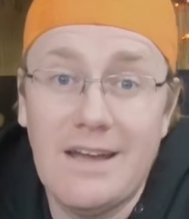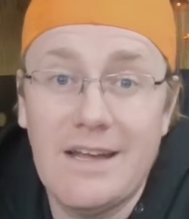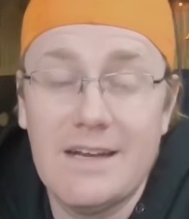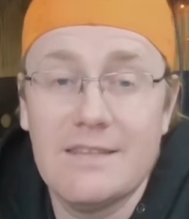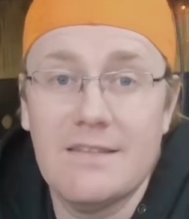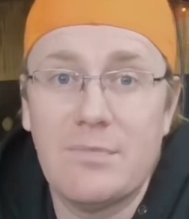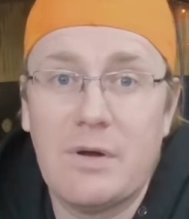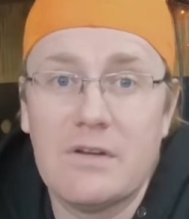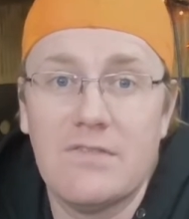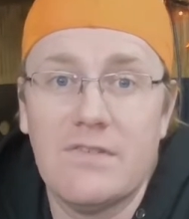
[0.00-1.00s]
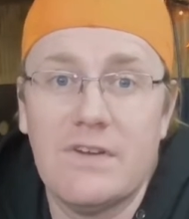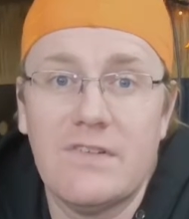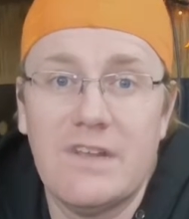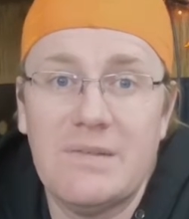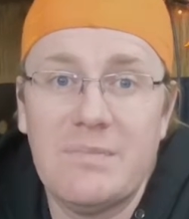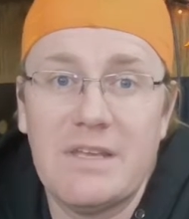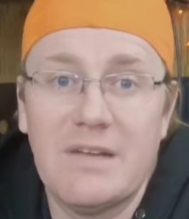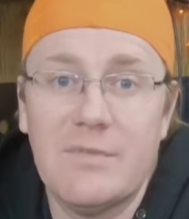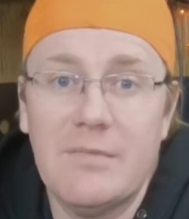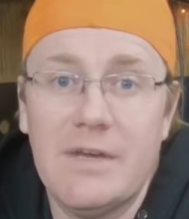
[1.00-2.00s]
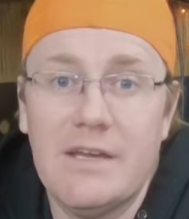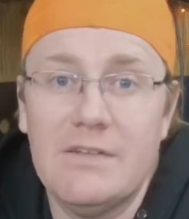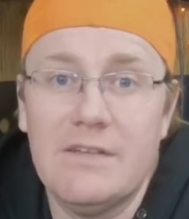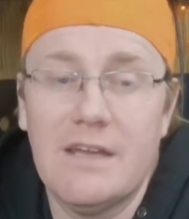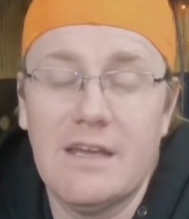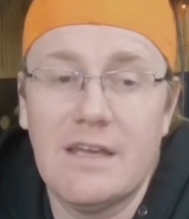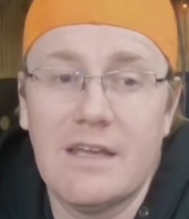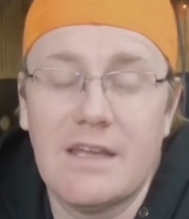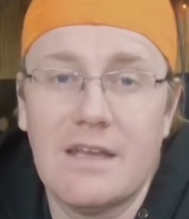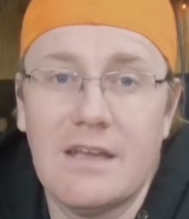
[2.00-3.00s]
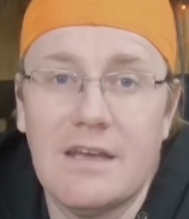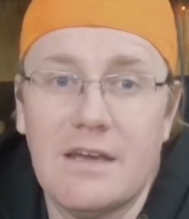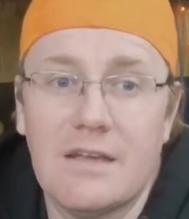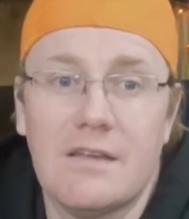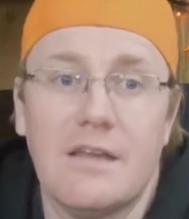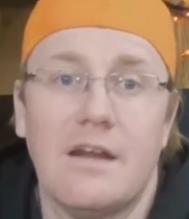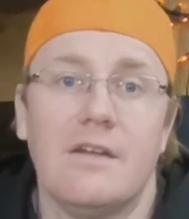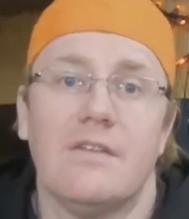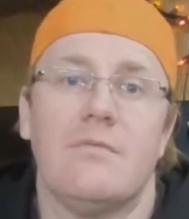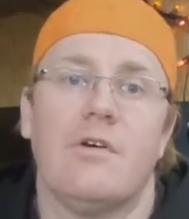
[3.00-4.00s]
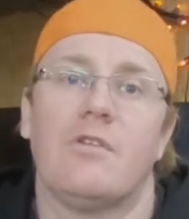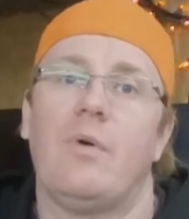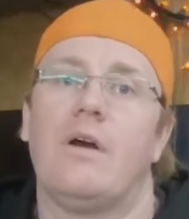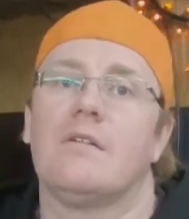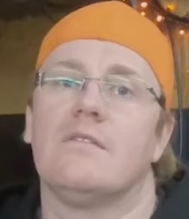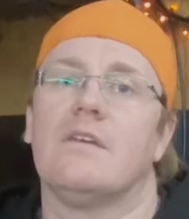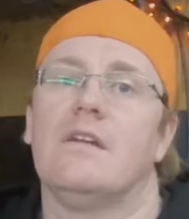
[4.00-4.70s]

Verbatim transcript: I got to get these parts finished up and get them in the mail today, and get on to some other parts.